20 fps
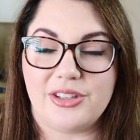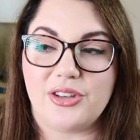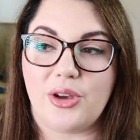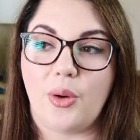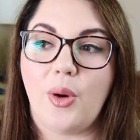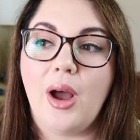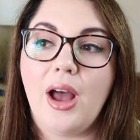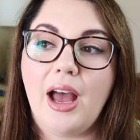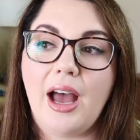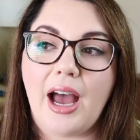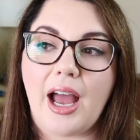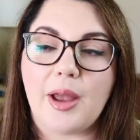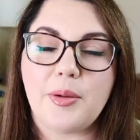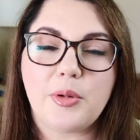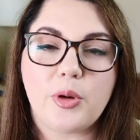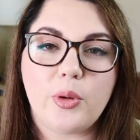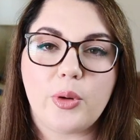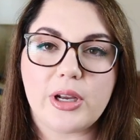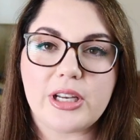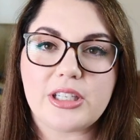So
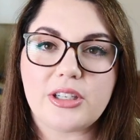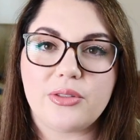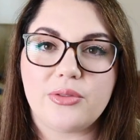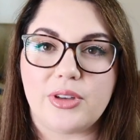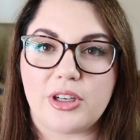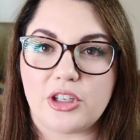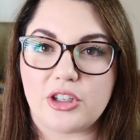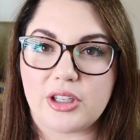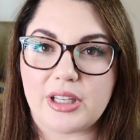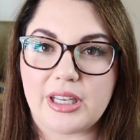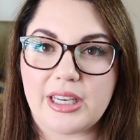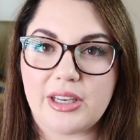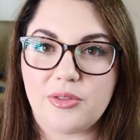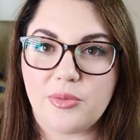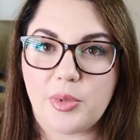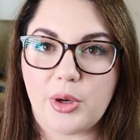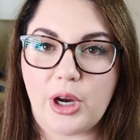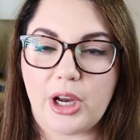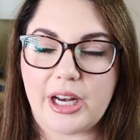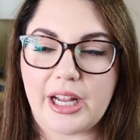I'm going to eventually give
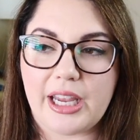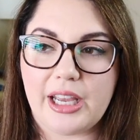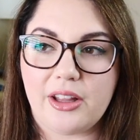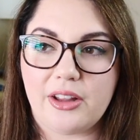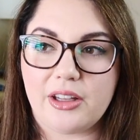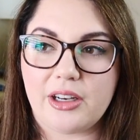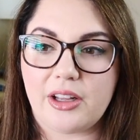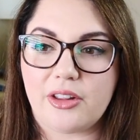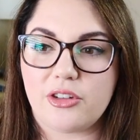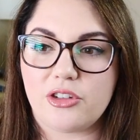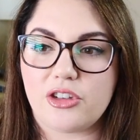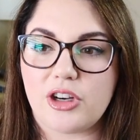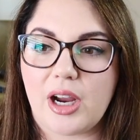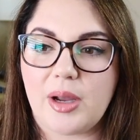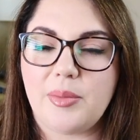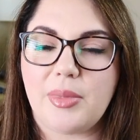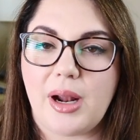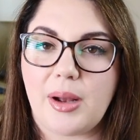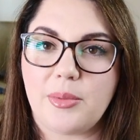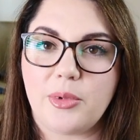Brianna Hale another
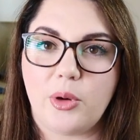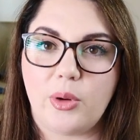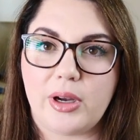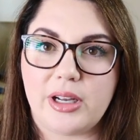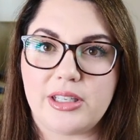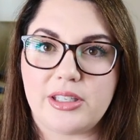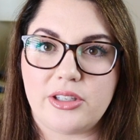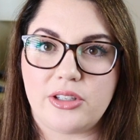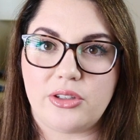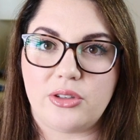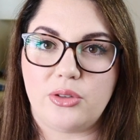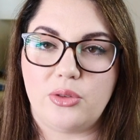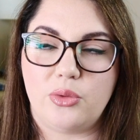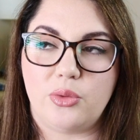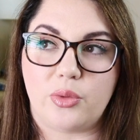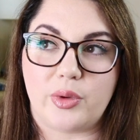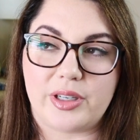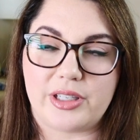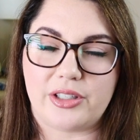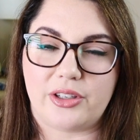try, but I'm going to
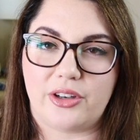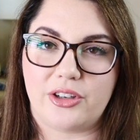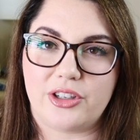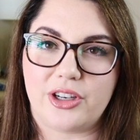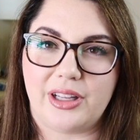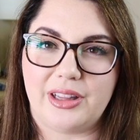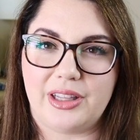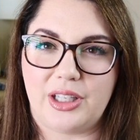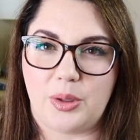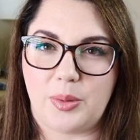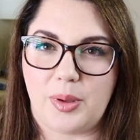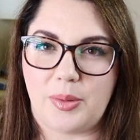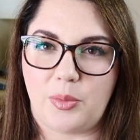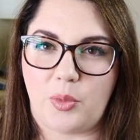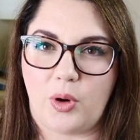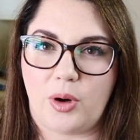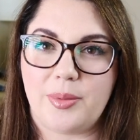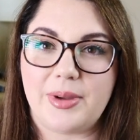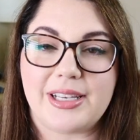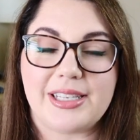research a little bit
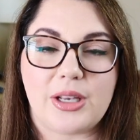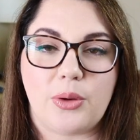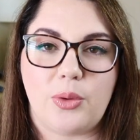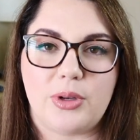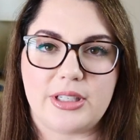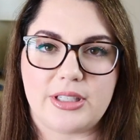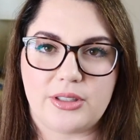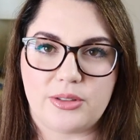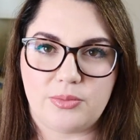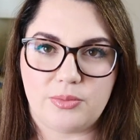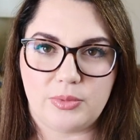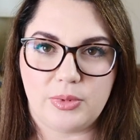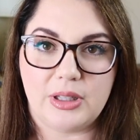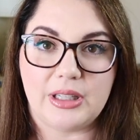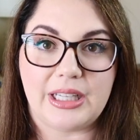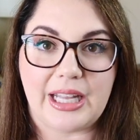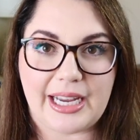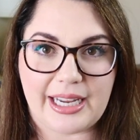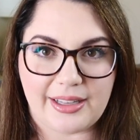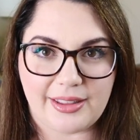more because I want to
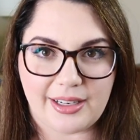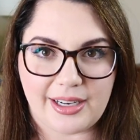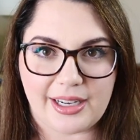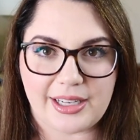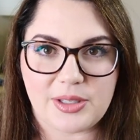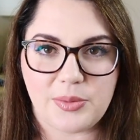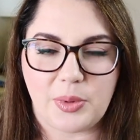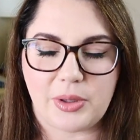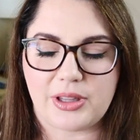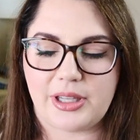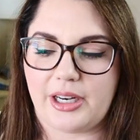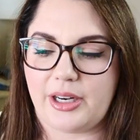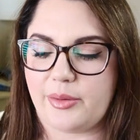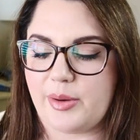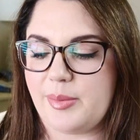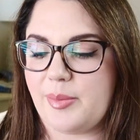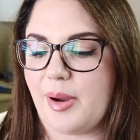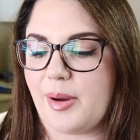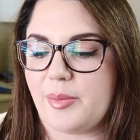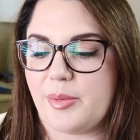like the next book that I
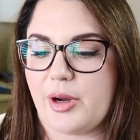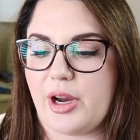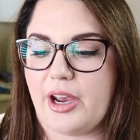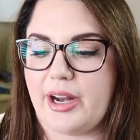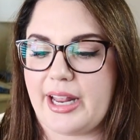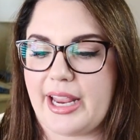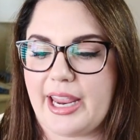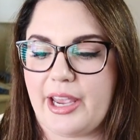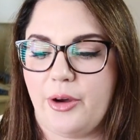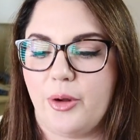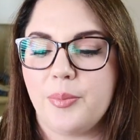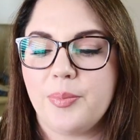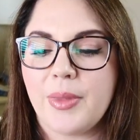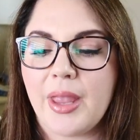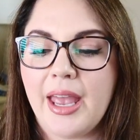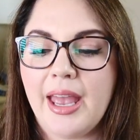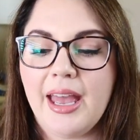read by Brianna Hale.